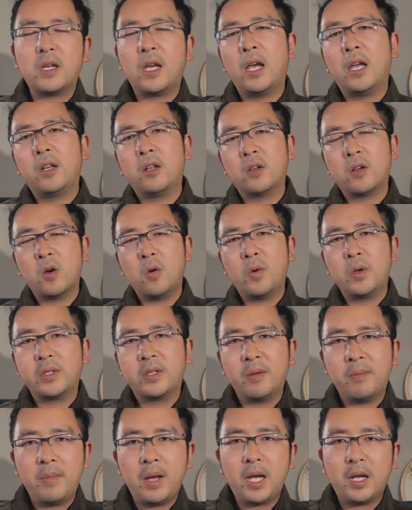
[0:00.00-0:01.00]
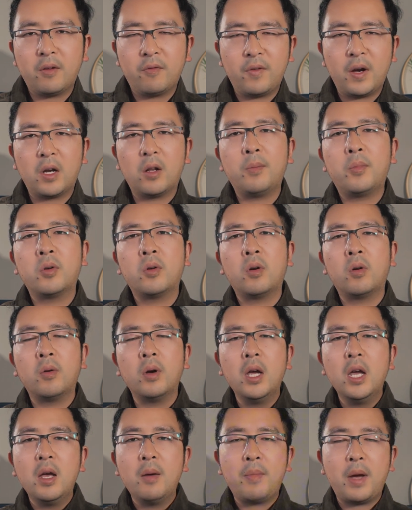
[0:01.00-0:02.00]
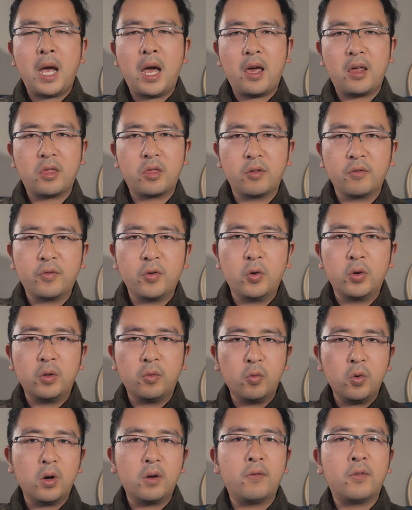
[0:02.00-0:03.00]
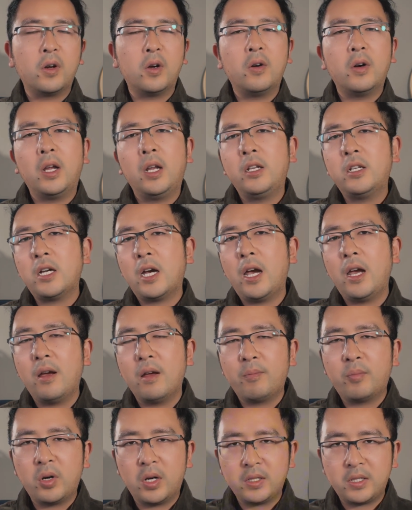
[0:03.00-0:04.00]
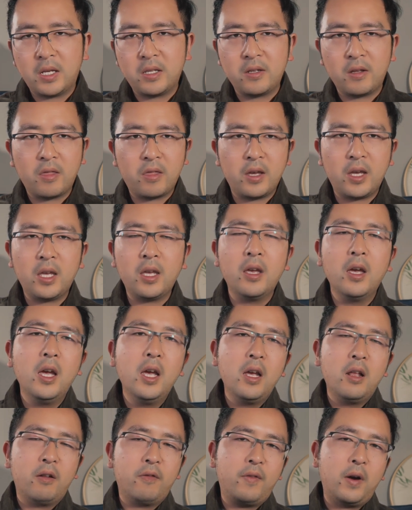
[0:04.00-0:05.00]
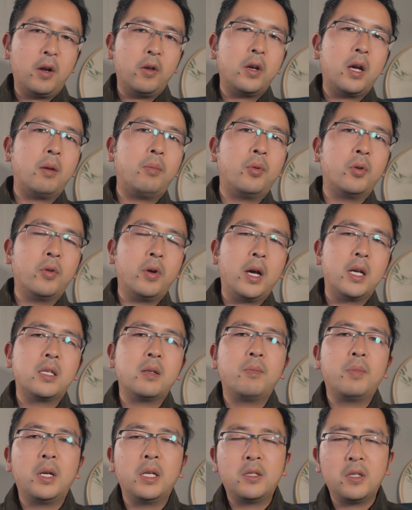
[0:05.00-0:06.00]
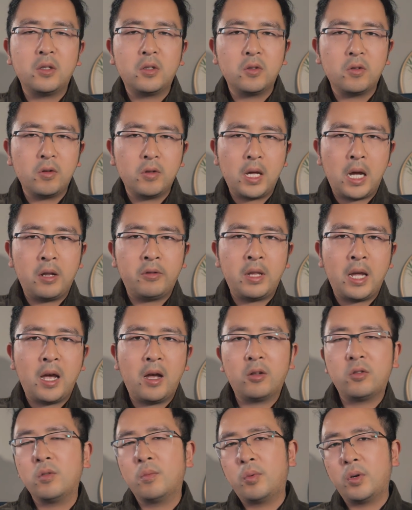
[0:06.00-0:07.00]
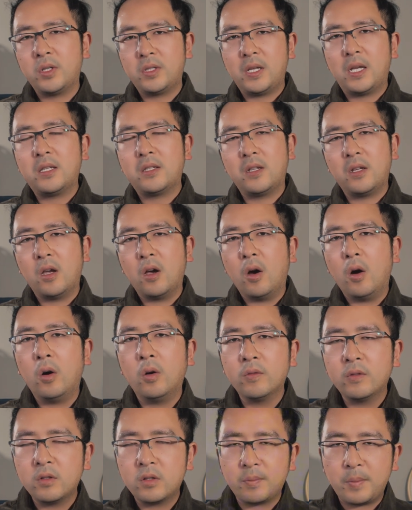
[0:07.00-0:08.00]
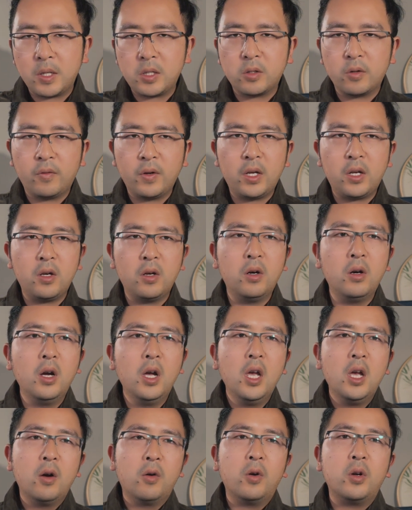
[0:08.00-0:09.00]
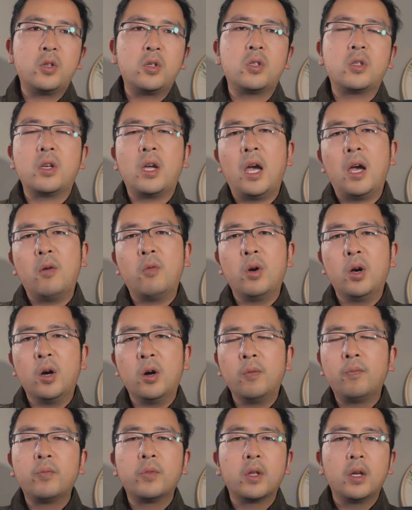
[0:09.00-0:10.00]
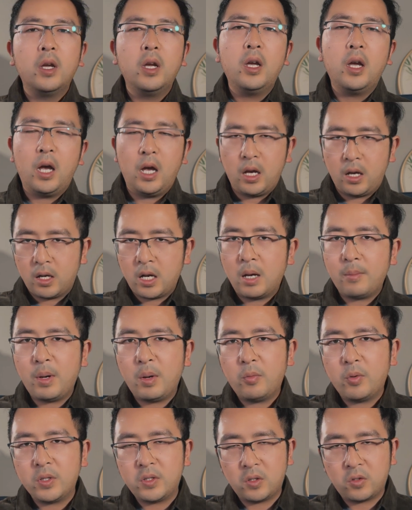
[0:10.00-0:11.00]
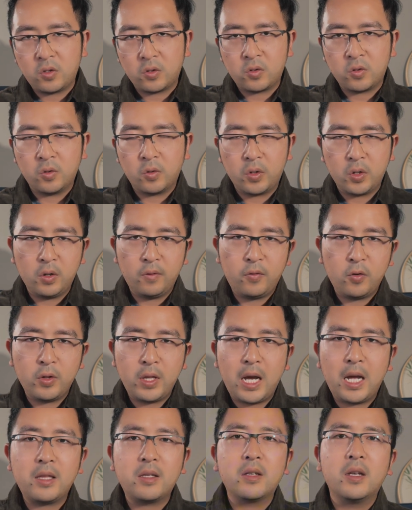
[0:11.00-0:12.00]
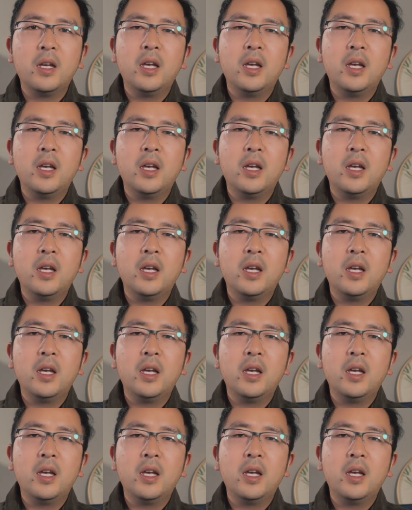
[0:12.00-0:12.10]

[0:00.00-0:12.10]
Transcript: and go with the Mac Final Pro path for the workflow entire processing thing. Final Cut Pro has the ability to do that now to process their own special video, which I will uh, come up with a tutorial for that.